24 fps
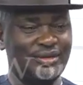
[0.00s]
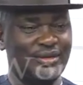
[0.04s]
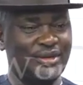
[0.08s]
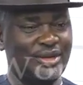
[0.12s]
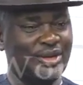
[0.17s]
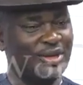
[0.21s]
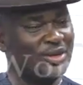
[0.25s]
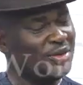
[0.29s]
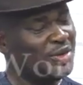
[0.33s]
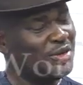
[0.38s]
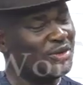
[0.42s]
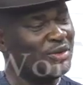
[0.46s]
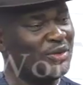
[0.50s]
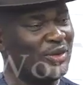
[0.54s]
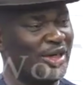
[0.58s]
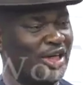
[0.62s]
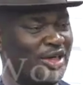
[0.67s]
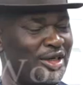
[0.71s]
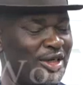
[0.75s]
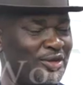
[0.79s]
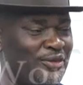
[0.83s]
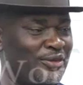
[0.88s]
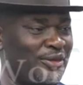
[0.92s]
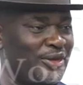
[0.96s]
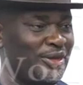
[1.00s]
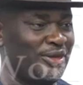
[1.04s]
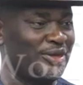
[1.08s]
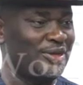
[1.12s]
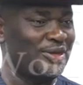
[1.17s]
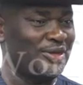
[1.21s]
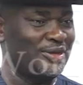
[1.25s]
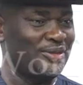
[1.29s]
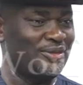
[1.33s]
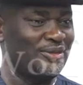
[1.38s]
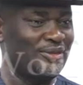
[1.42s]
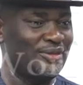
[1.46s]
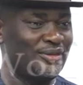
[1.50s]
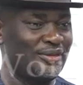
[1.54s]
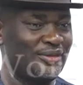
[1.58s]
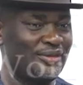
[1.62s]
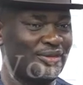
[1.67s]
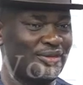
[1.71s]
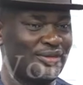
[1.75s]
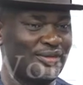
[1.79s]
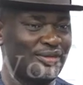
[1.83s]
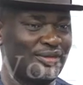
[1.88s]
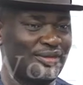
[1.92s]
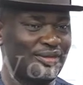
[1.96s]
is also an effort.
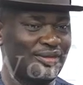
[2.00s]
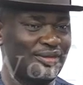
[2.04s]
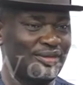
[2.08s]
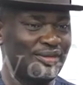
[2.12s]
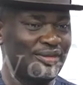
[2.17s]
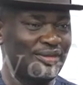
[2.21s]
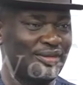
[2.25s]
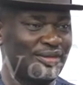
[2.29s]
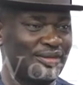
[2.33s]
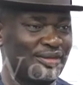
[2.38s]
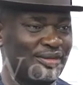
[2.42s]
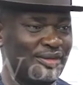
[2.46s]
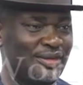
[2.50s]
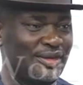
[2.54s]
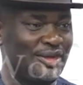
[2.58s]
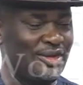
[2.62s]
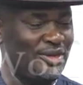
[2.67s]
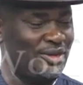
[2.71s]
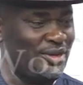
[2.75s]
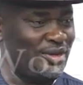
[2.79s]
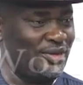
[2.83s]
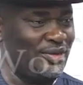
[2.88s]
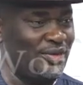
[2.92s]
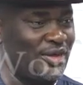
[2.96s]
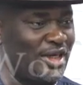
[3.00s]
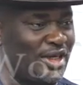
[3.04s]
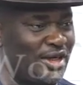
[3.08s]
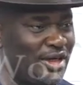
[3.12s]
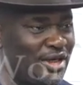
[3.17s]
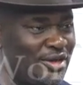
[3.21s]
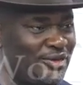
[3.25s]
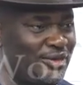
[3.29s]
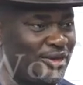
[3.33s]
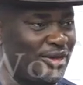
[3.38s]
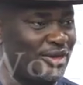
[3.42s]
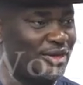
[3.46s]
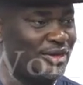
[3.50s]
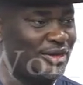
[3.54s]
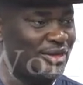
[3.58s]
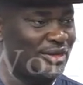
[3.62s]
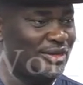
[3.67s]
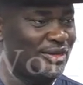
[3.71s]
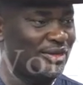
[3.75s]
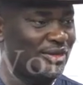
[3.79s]
It's also an effort.